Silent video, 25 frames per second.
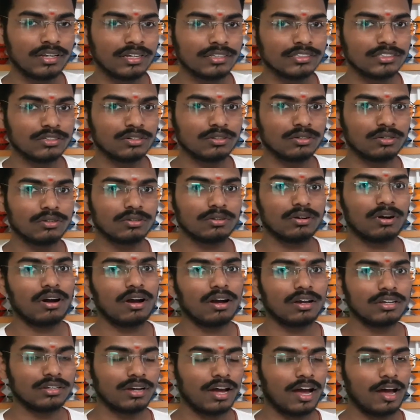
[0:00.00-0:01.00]
So
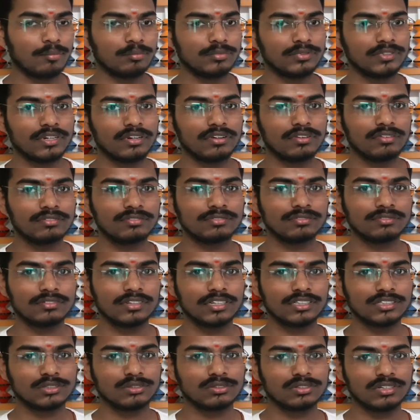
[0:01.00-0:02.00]
observe the
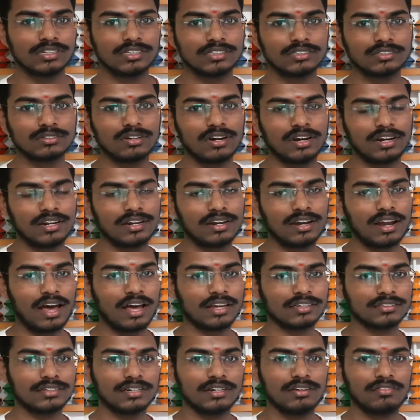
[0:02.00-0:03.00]
students who are in
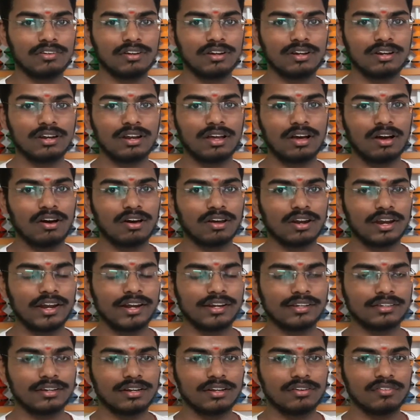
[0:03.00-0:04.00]
last level or
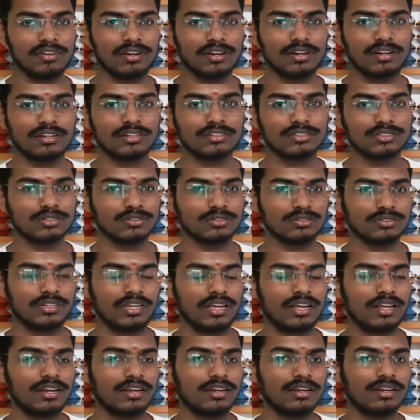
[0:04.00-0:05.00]
8th level. So
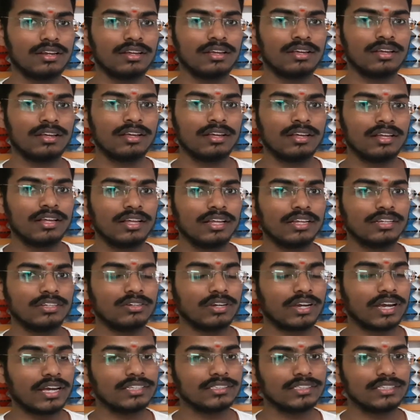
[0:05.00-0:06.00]
you
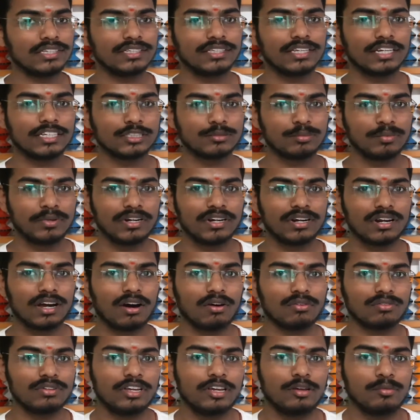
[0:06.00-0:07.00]
can see their speed,
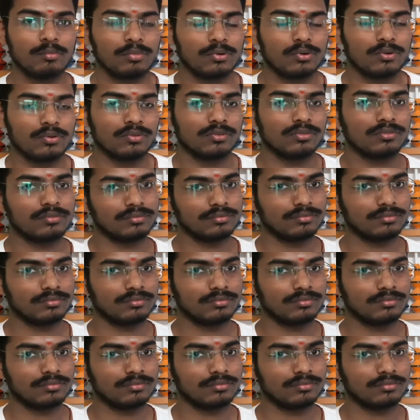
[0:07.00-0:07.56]
how they improve.